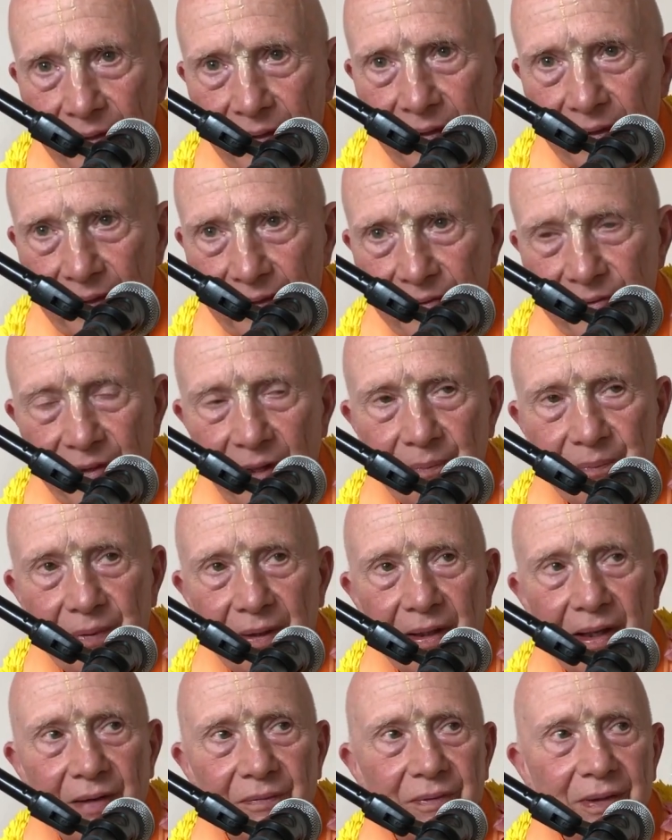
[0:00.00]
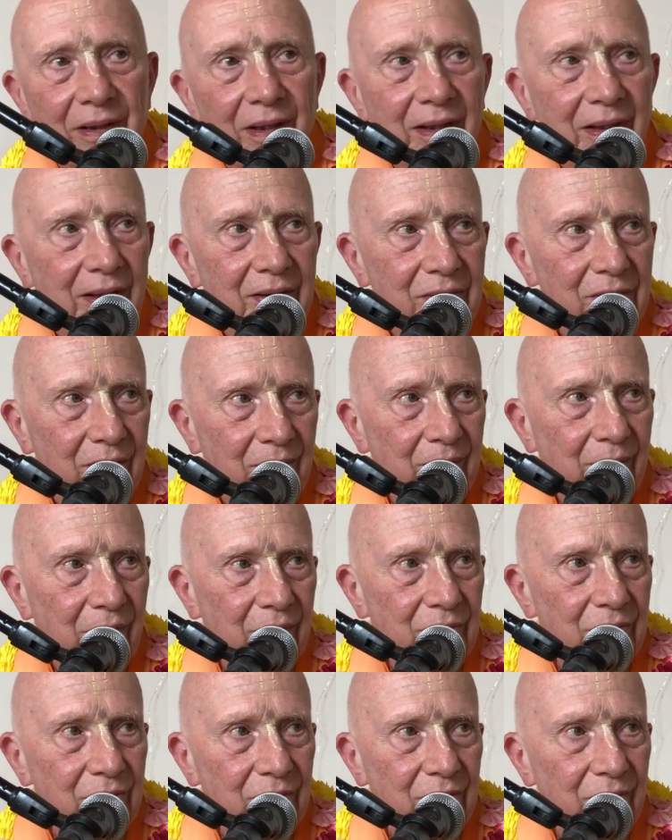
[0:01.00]
And accepting everything as the
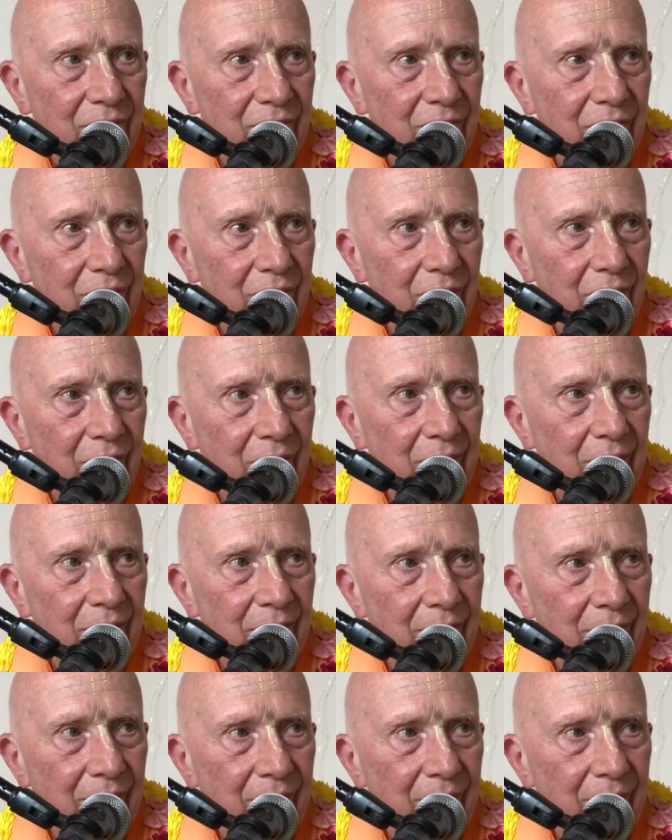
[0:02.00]
mercy of the Lord.